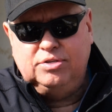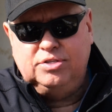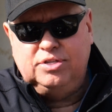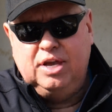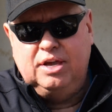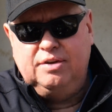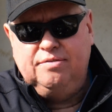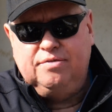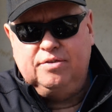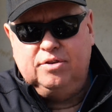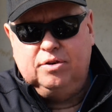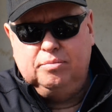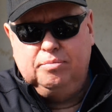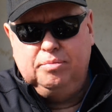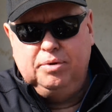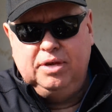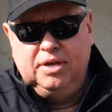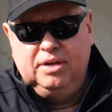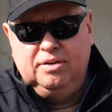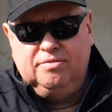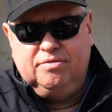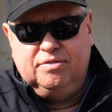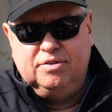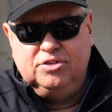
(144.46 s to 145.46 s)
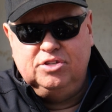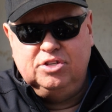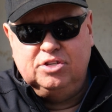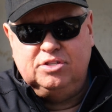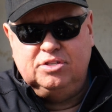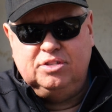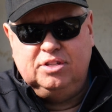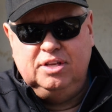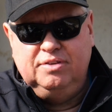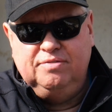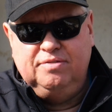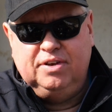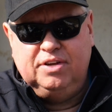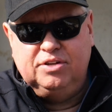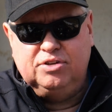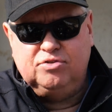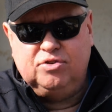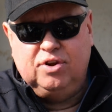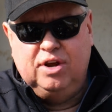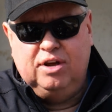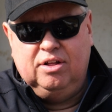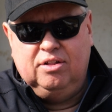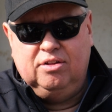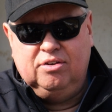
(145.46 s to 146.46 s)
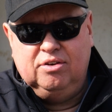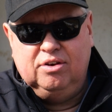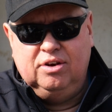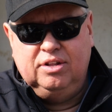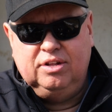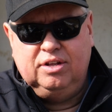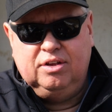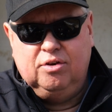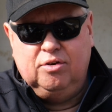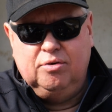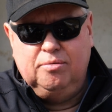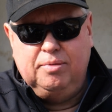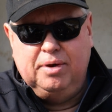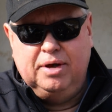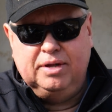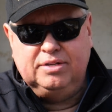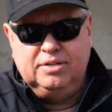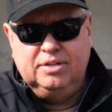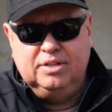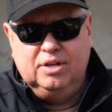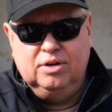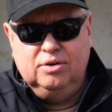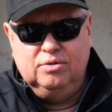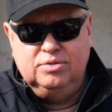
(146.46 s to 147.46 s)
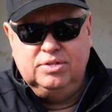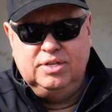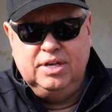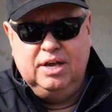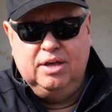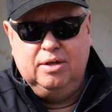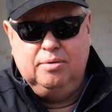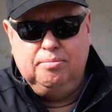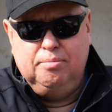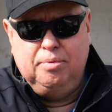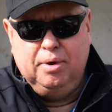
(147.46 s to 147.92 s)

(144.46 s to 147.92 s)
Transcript: safe it'll be for just leaving a trailer and going back to the hotel.